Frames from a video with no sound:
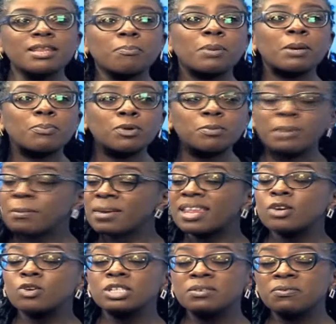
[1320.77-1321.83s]
the people my mother
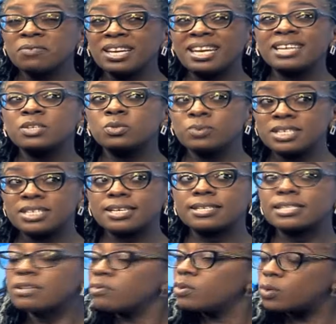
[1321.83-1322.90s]
calls village
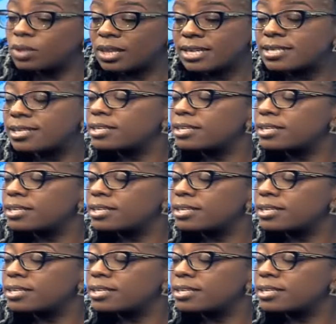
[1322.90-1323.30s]
witches. If you do that,